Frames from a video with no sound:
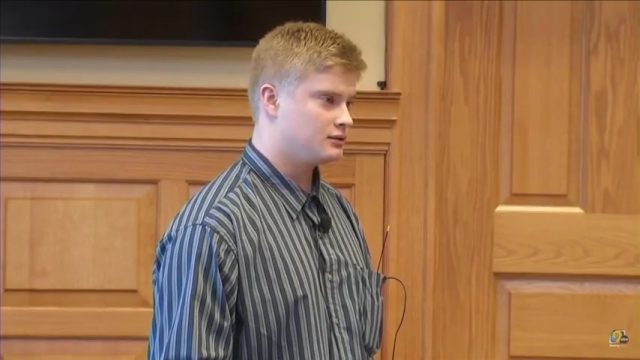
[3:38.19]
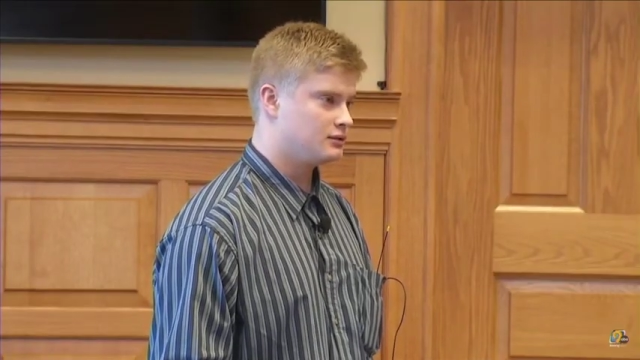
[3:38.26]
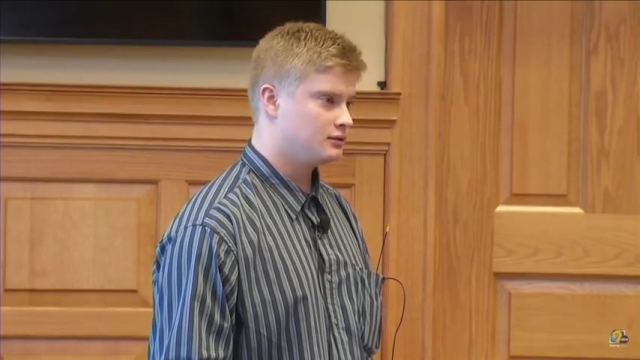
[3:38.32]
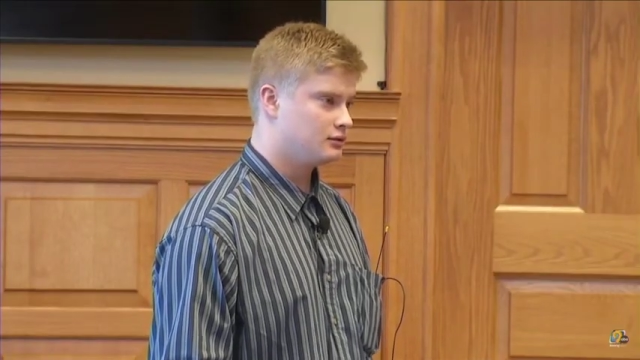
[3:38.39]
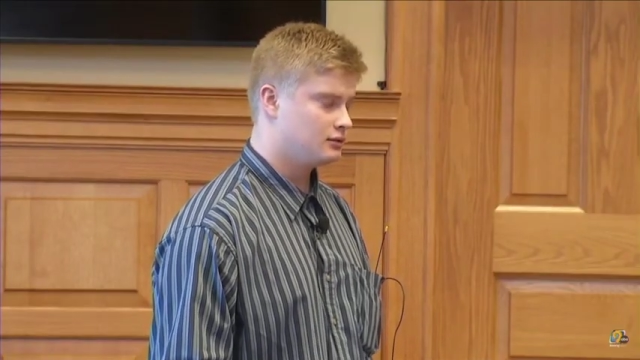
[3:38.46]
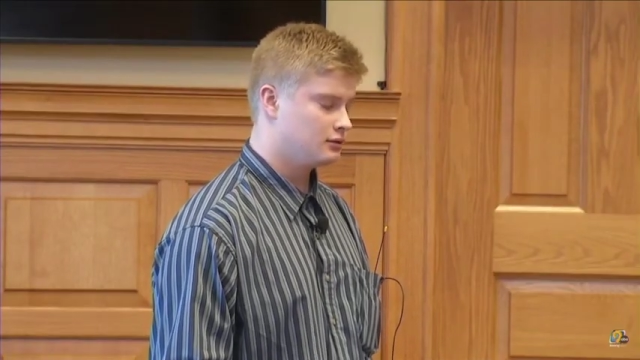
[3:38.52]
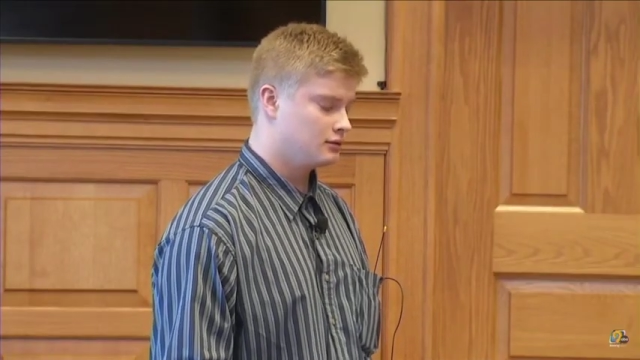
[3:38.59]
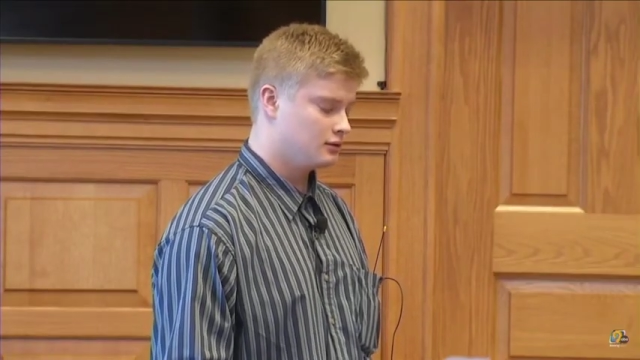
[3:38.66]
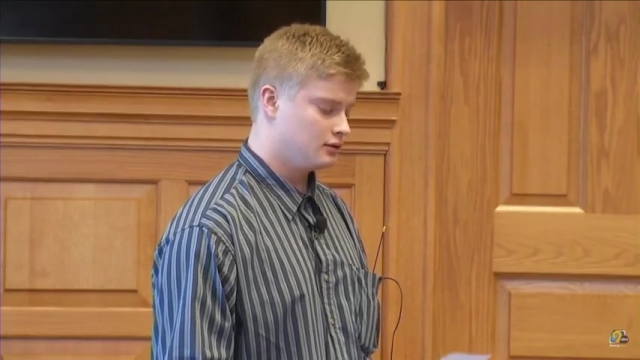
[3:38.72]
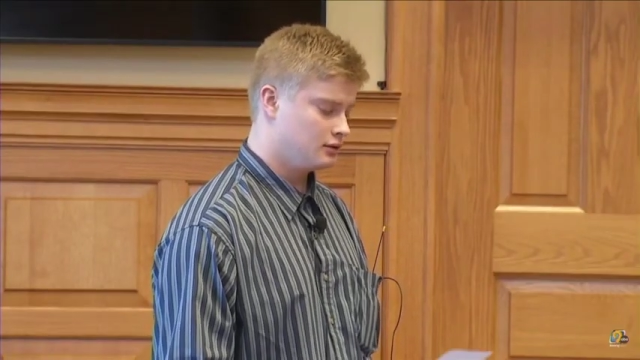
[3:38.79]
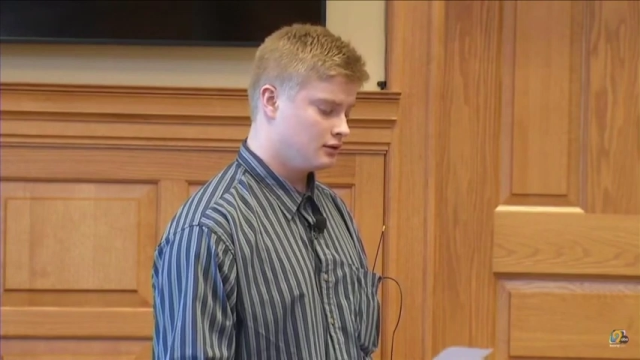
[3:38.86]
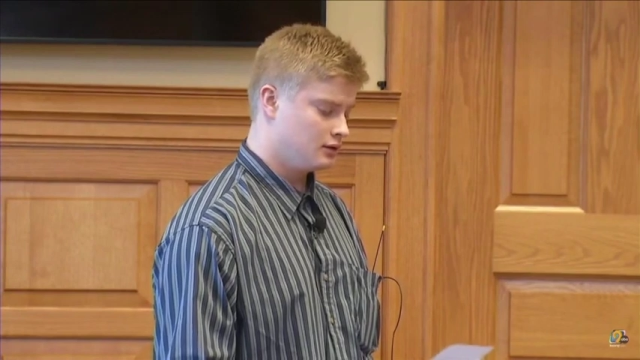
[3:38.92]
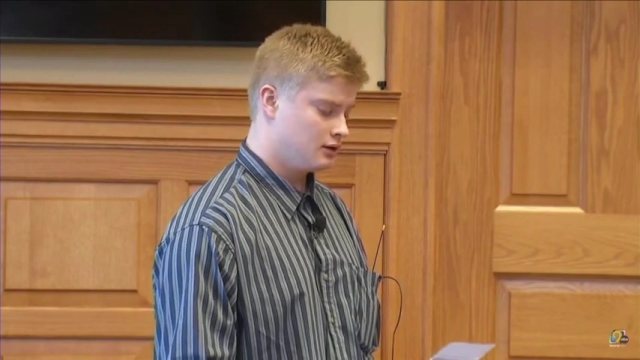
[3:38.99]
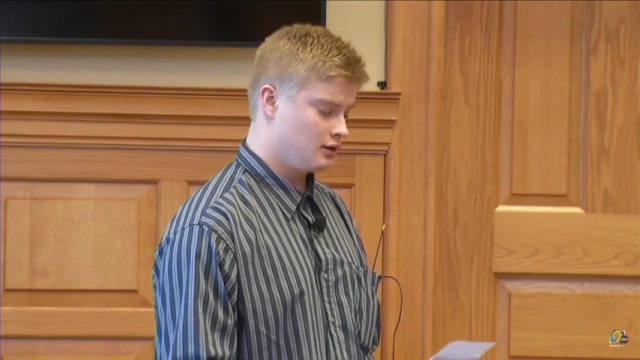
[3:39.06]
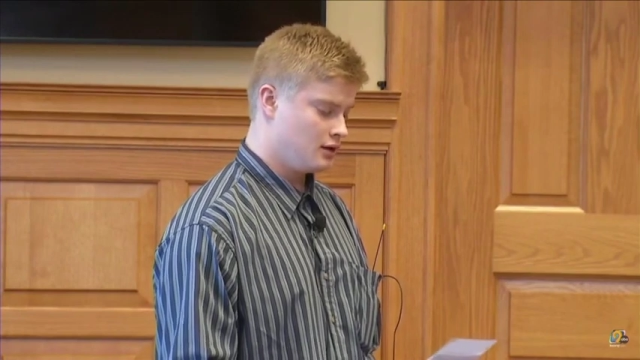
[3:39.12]
Graber
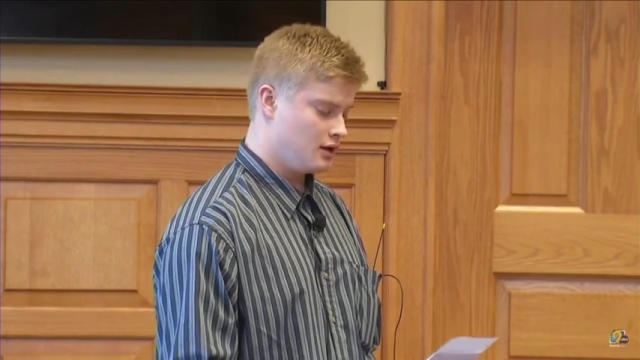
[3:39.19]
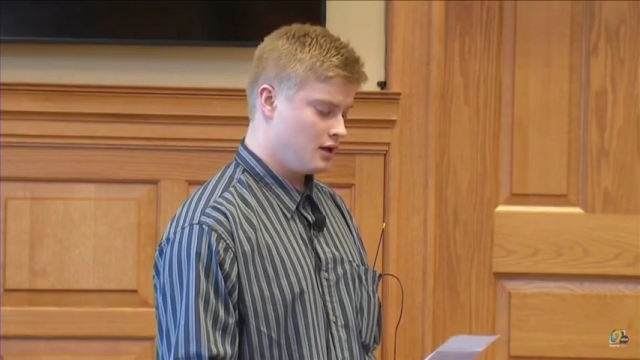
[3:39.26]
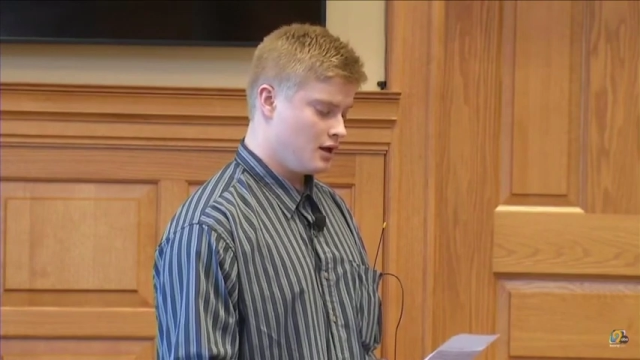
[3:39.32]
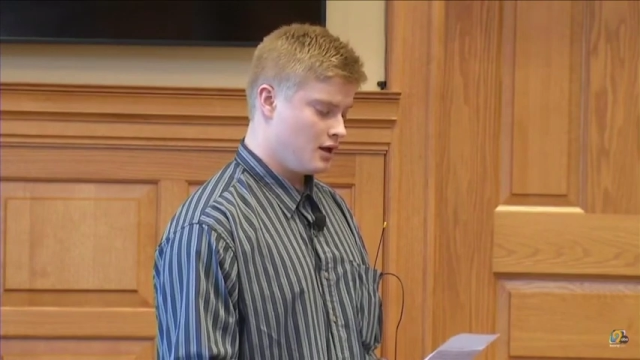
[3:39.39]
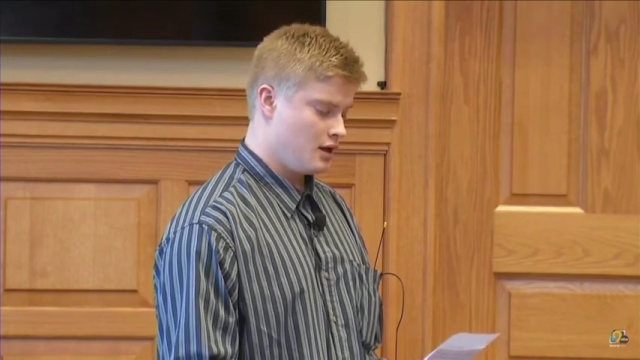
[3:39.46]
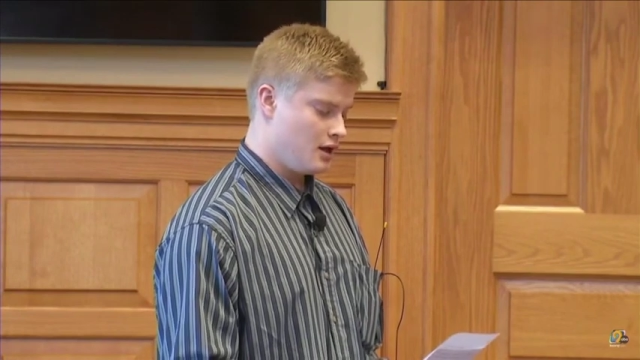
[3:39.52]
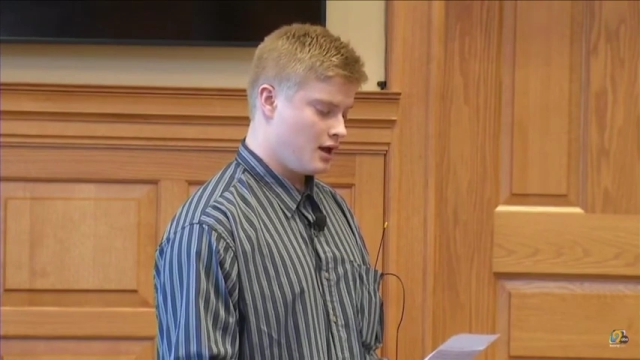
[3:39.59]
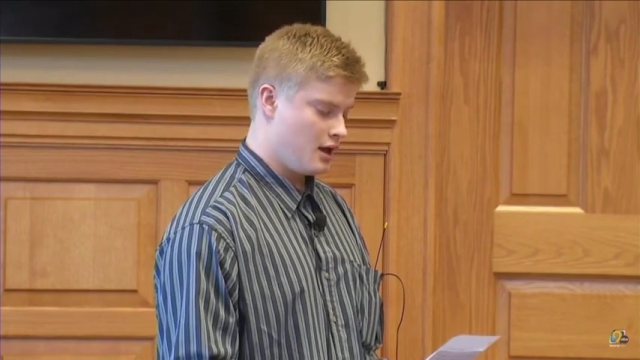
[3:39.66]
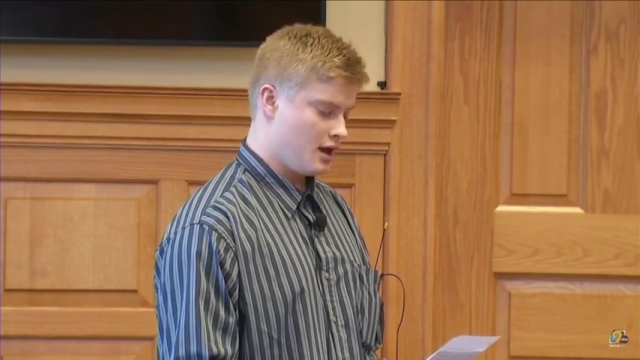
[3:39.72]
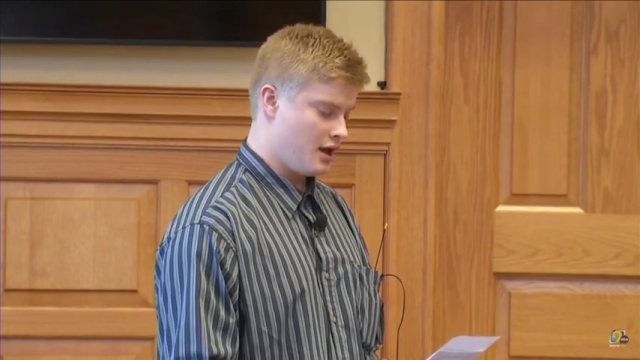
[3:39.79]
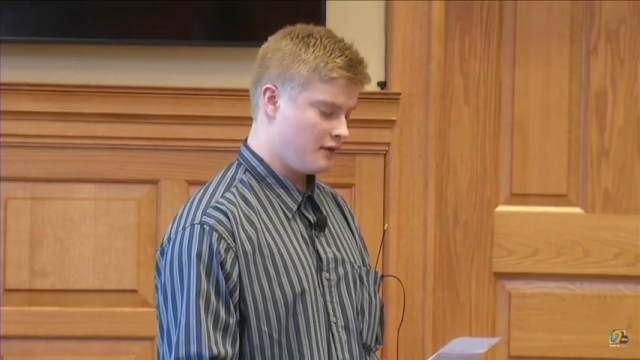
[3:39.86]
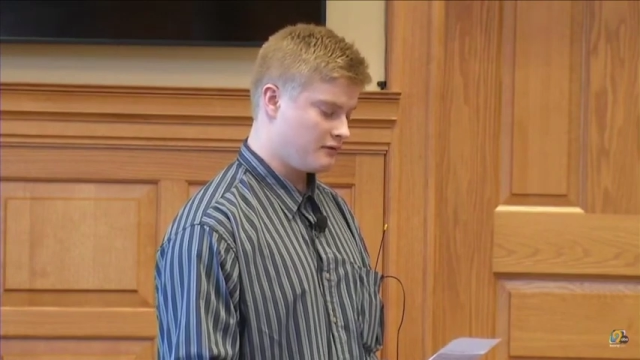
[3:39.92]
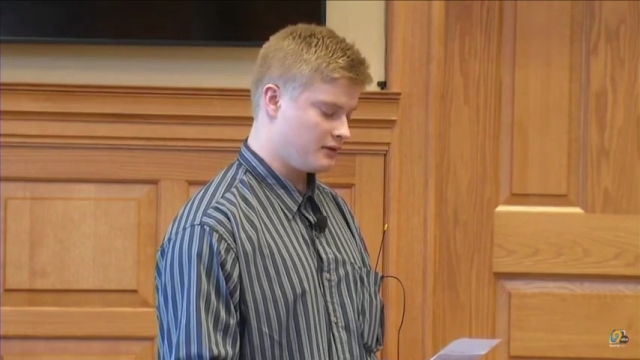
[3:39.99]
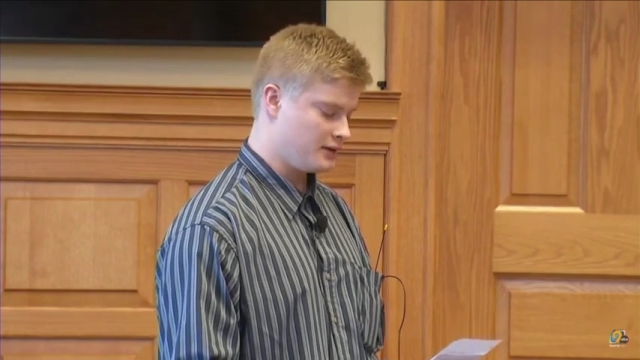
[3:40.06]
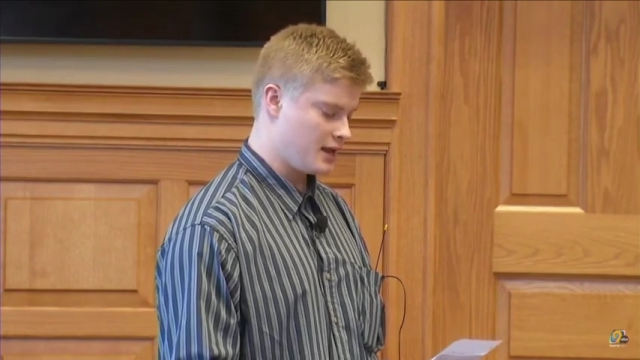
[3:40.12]
family, his own
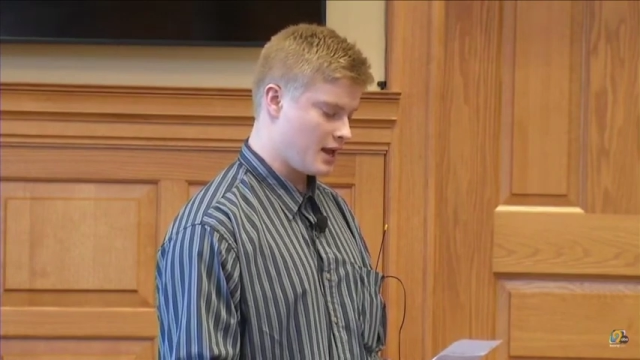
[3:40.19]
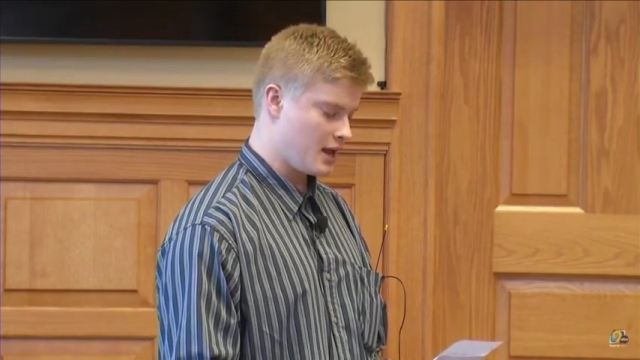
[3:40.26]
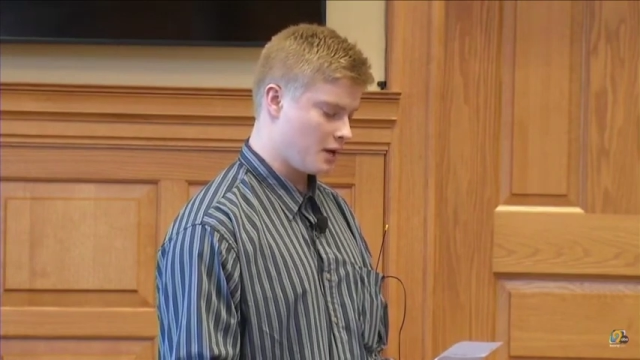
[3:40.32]
family,